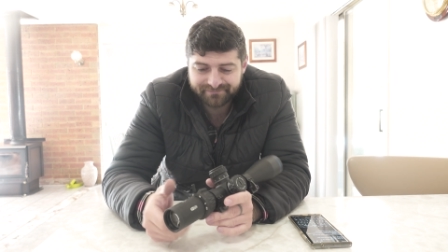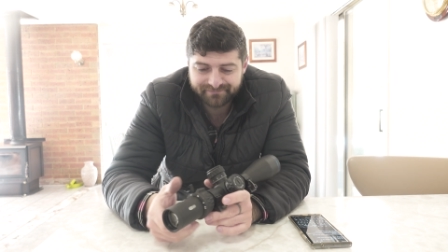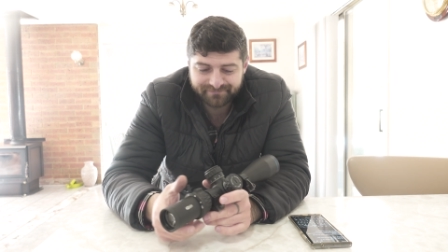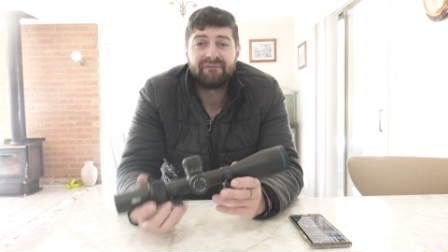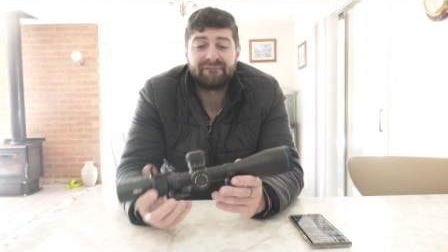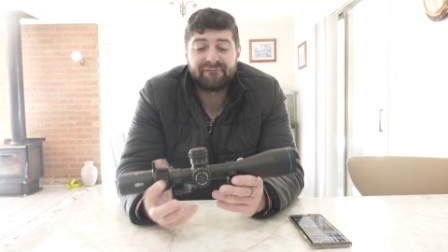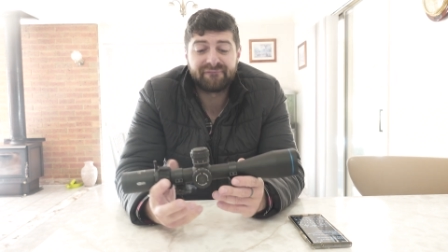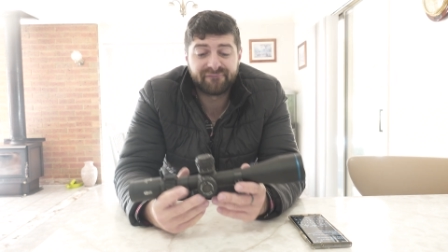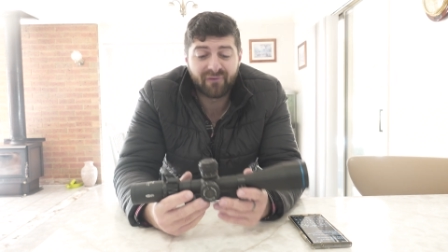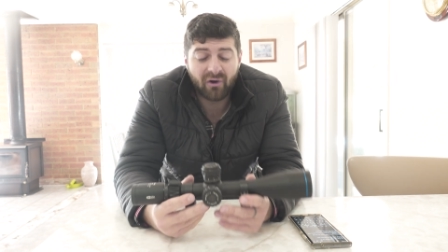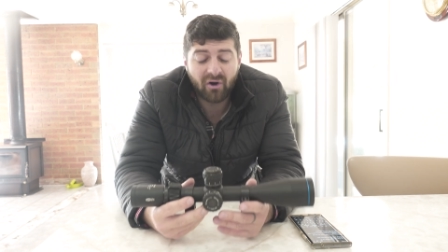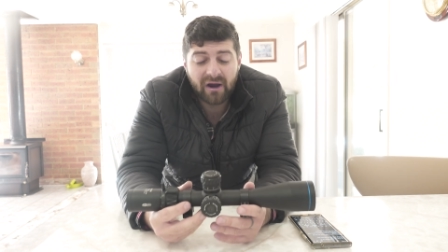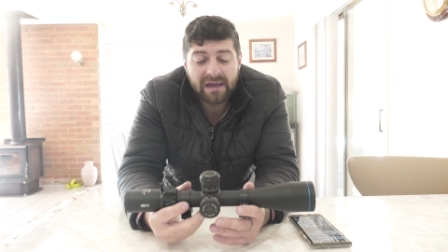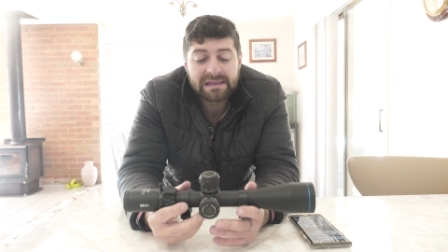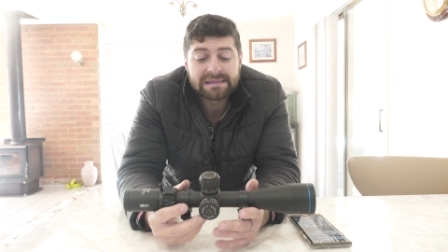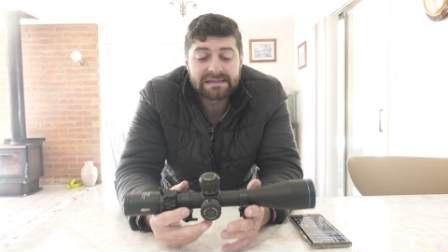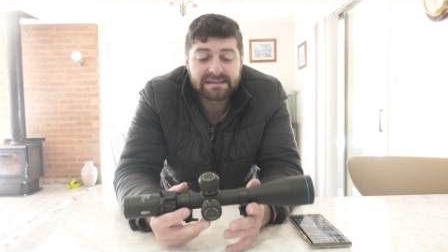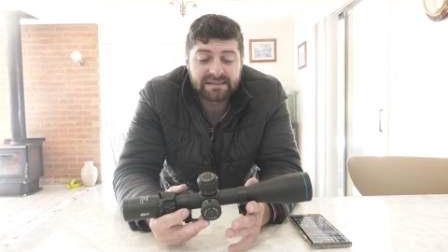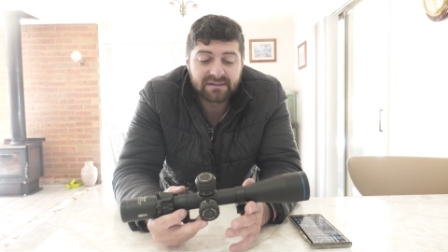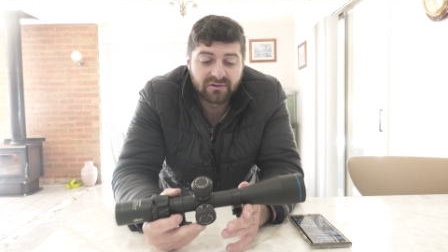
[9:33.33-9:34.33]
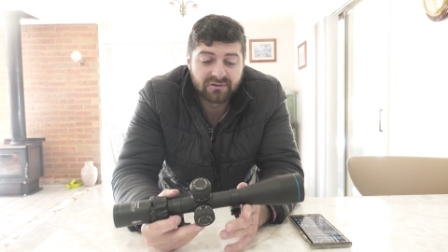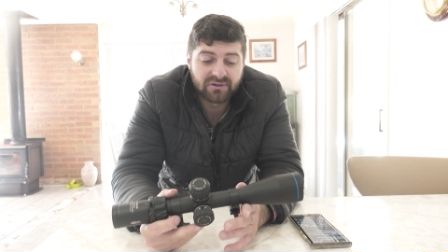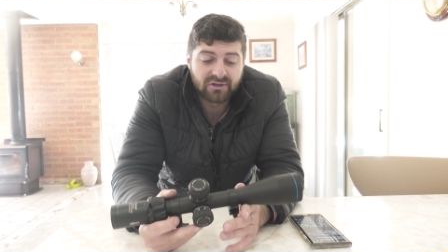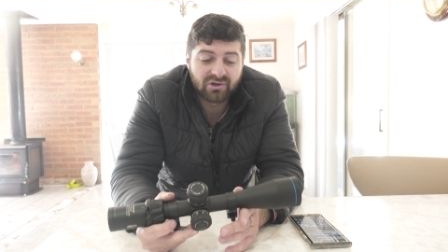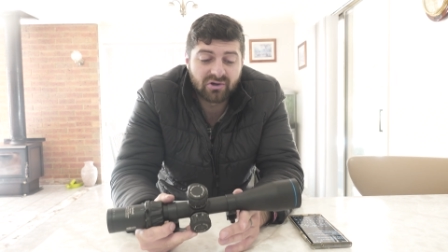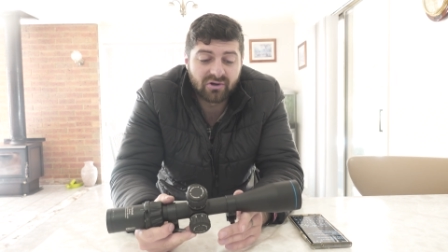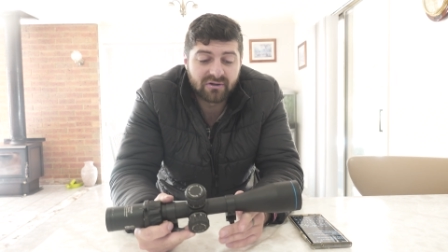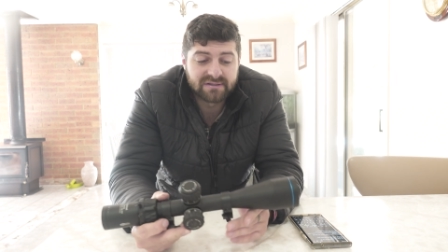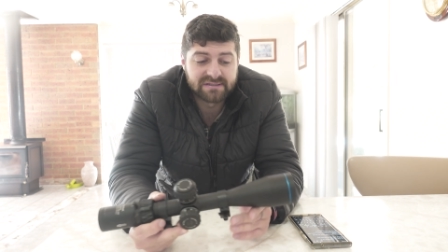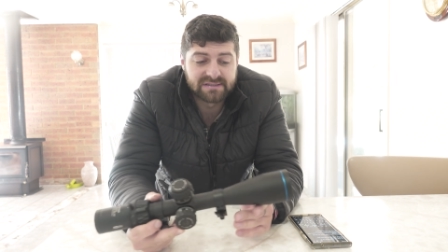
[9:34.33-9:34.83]
And finally on the
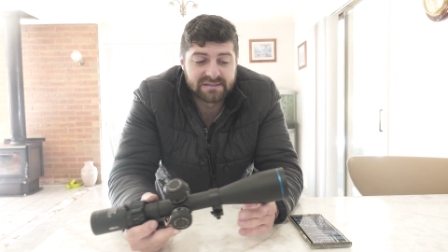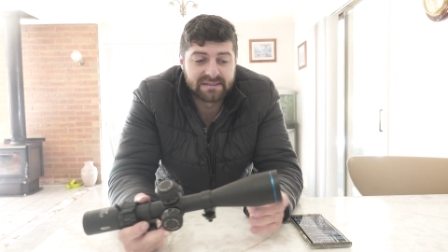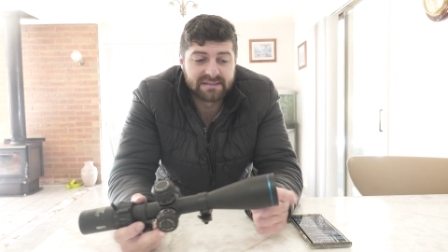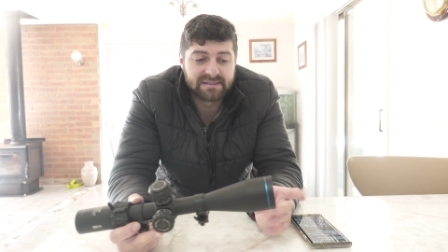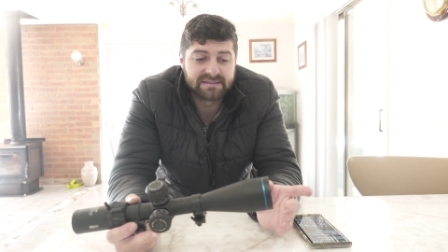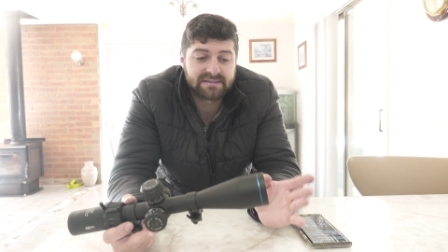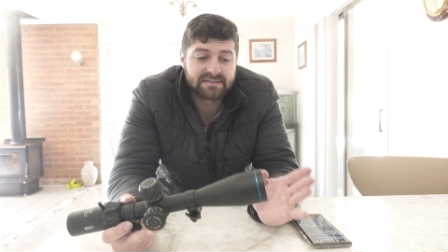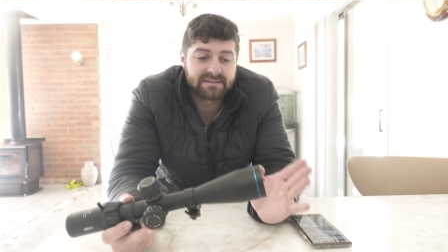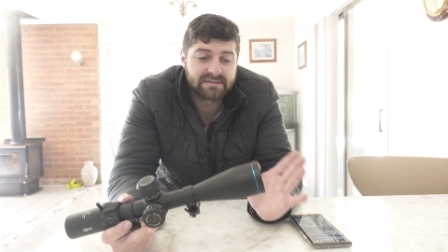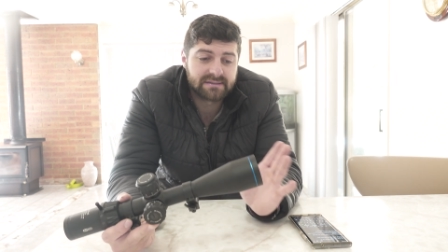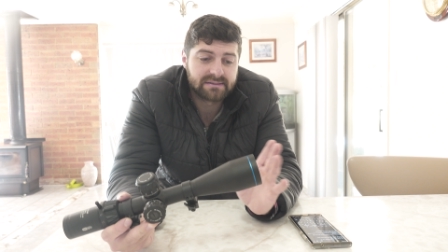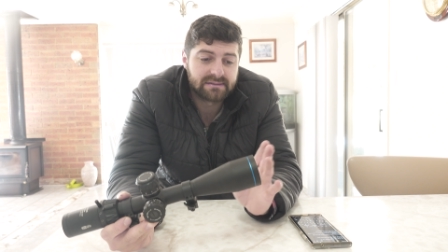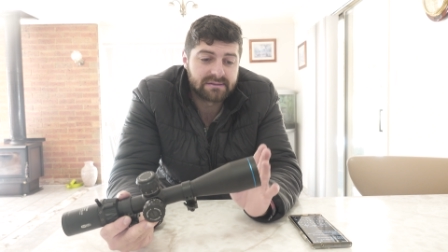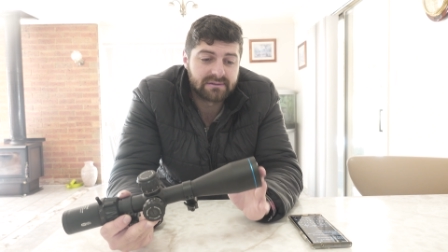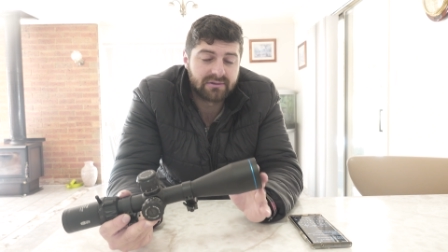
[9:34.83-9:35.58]
cons list,